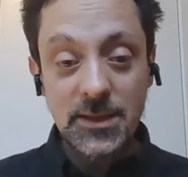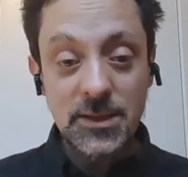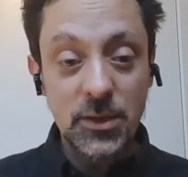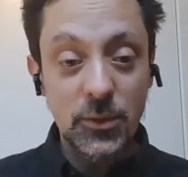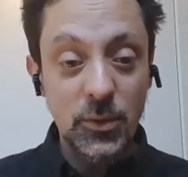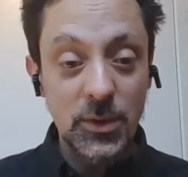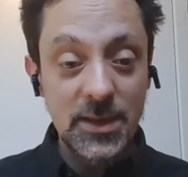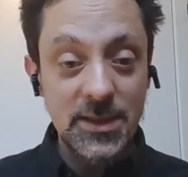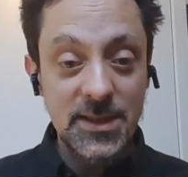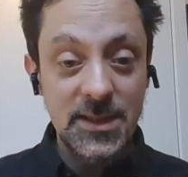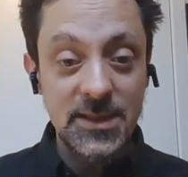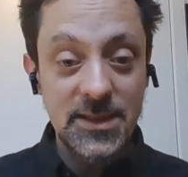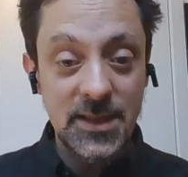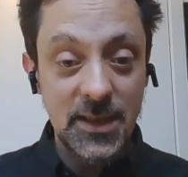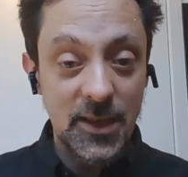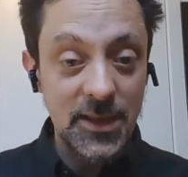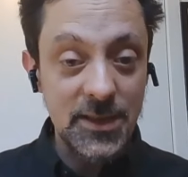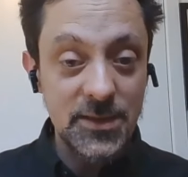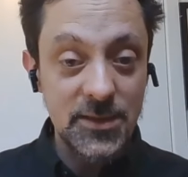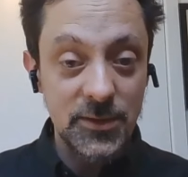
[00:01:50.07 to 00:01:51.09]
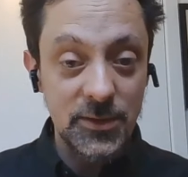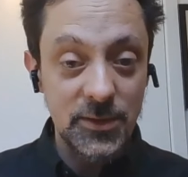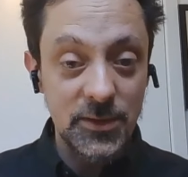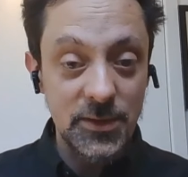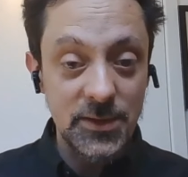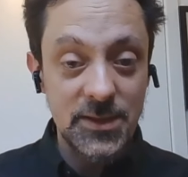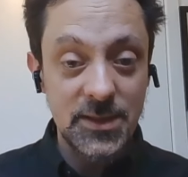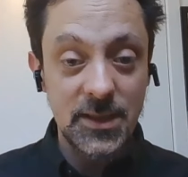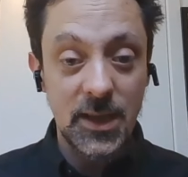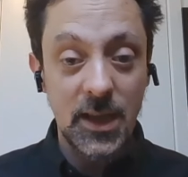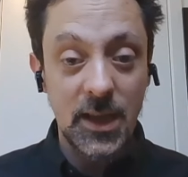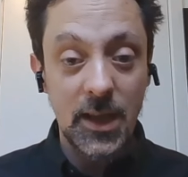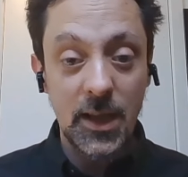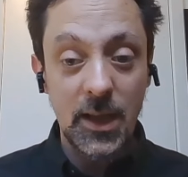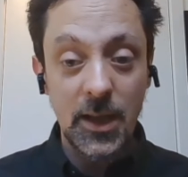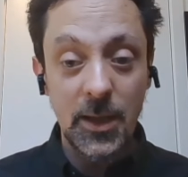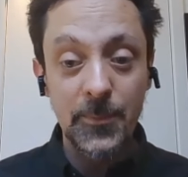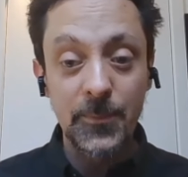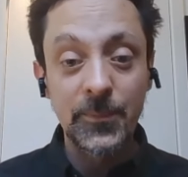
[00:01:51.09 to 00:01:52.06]
talk is entitled
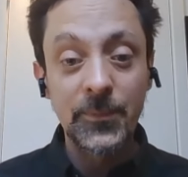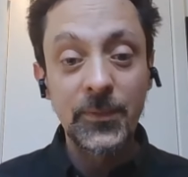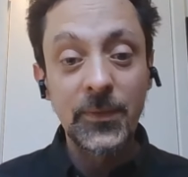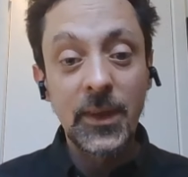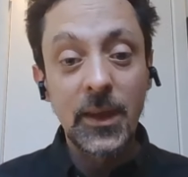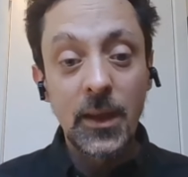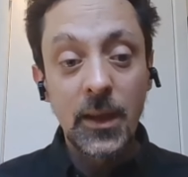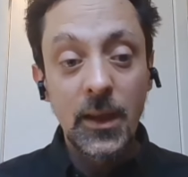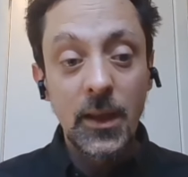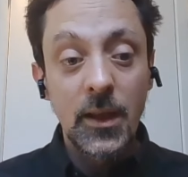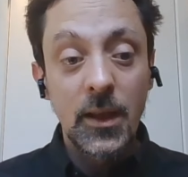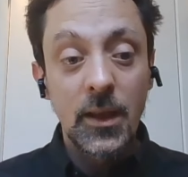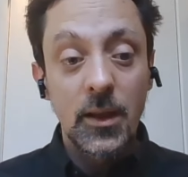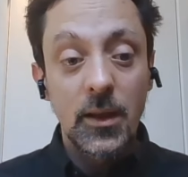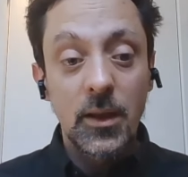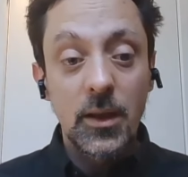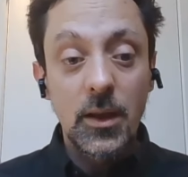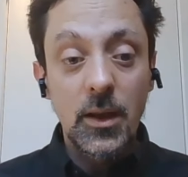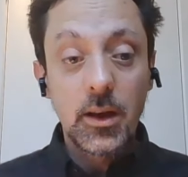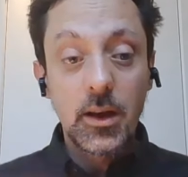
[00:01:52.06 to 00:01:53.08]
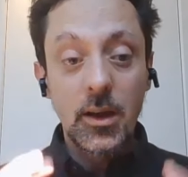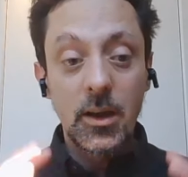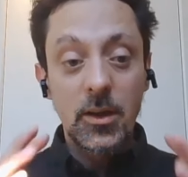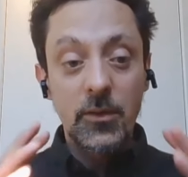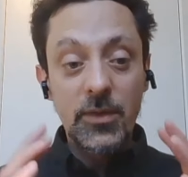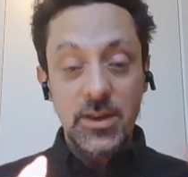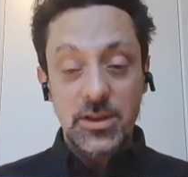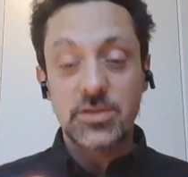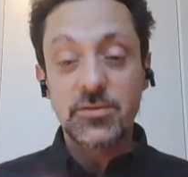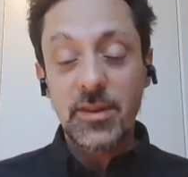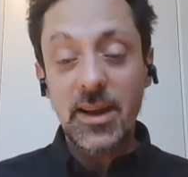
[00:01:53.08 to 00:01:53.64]
Virtual